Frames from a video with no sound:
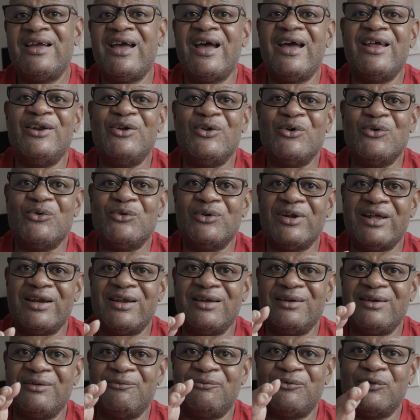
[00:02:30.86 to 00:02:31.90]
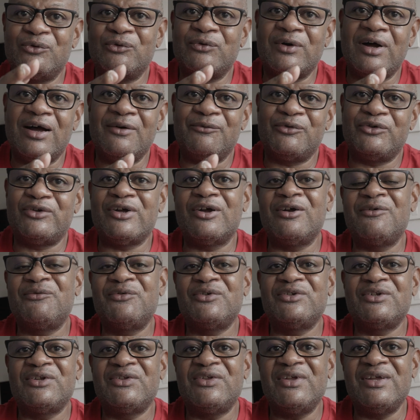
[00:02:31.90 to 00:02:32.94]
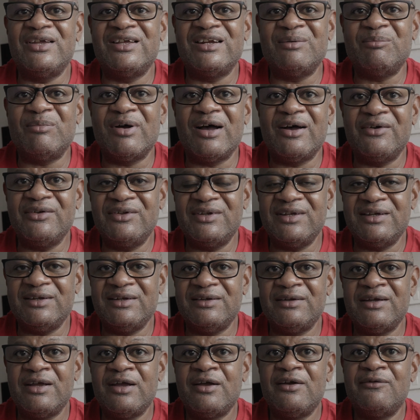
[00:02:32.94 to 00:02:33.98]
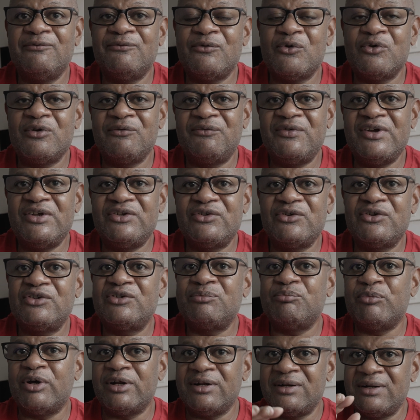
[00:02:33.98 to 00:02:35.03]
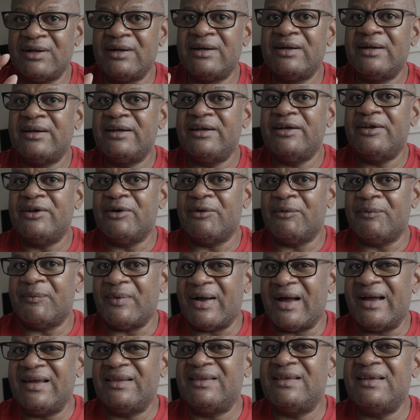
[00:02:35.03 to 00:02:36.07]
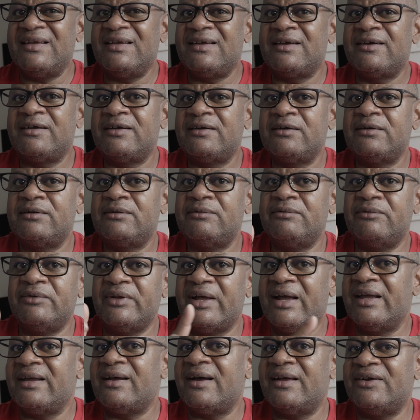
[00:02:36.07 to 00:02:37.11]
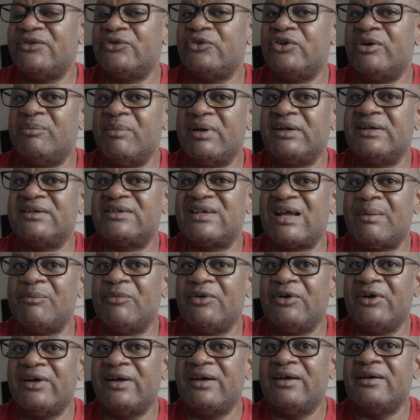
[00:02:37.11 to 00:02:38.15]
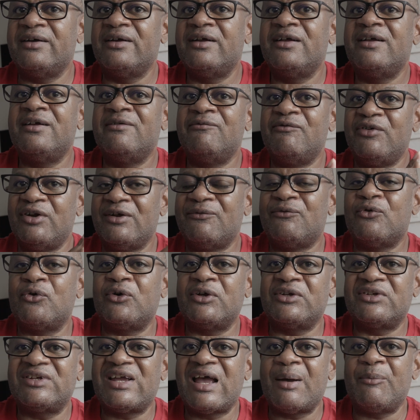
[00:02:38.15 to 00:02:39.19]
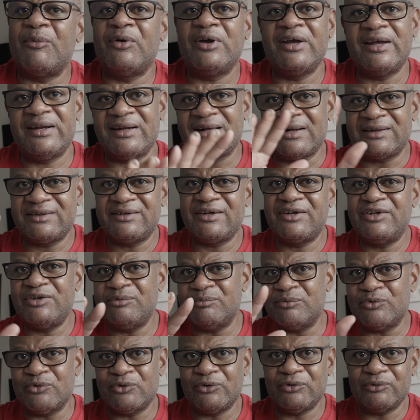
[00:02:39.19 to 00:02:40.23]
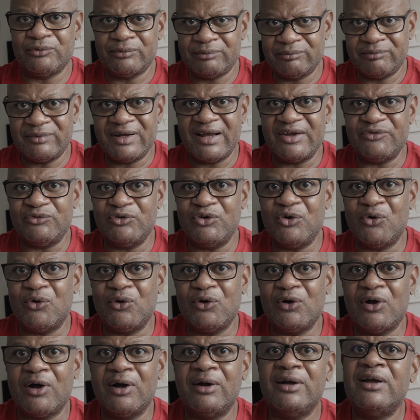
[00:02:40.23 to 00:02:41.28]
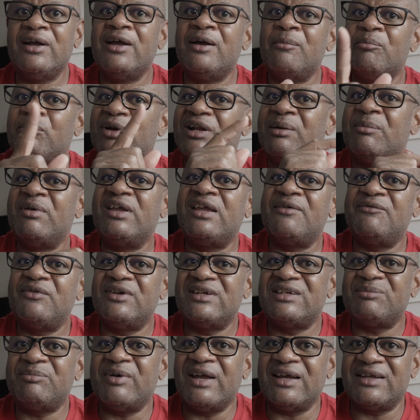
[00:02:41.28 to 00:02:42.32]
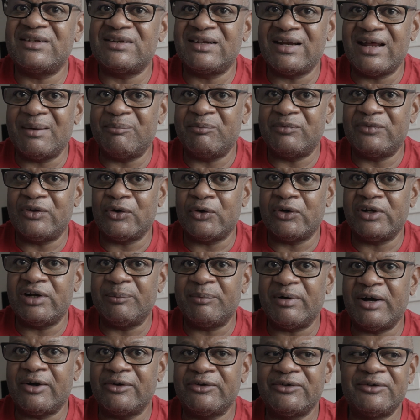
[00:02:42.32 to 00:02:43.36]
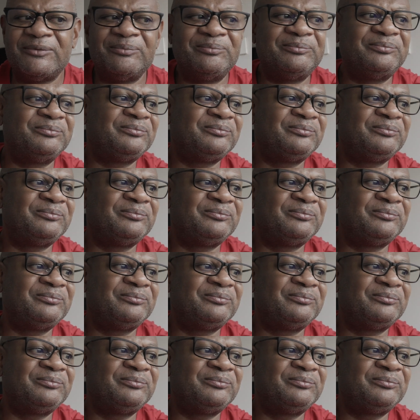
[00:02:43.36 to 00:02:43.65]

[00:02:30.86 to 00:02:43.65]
I know a lot of photographers are thinking about the photo features, but you know, I think Nikon is going to make this camera a video focused camera, and I'll tell you more as we go along, but let me give you the specs that I'm talking about.